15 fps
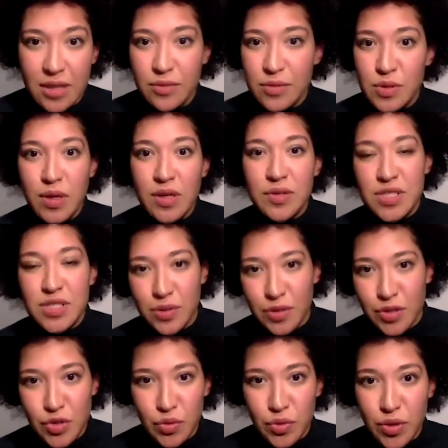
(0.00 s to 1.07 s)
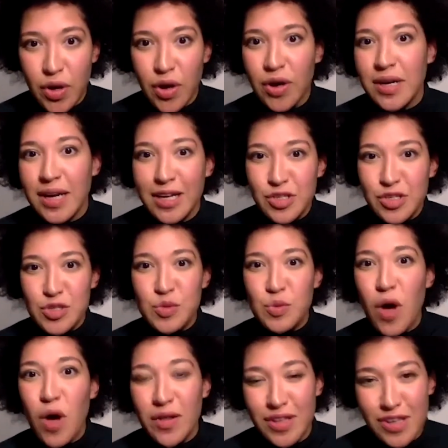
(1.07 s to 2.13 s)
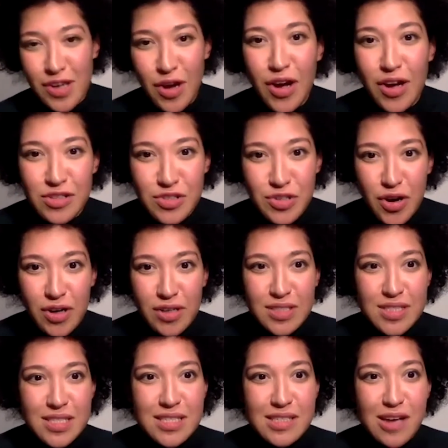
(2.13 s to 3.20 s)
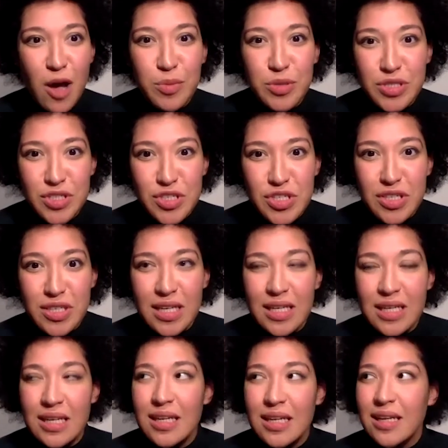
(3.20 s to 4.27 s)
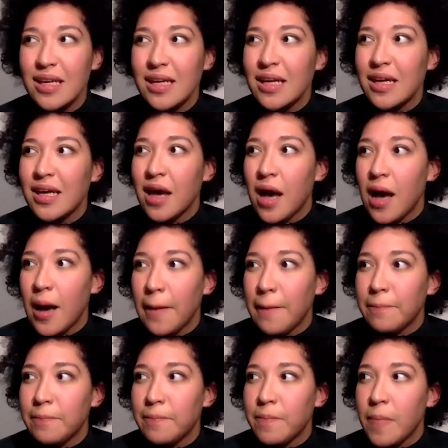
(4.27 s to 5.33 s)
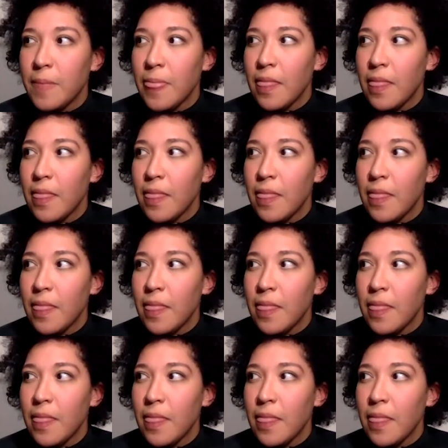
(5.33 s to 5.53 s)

It was while I was still at Juilliard, and I just won the Young Concert Artists competition, and um,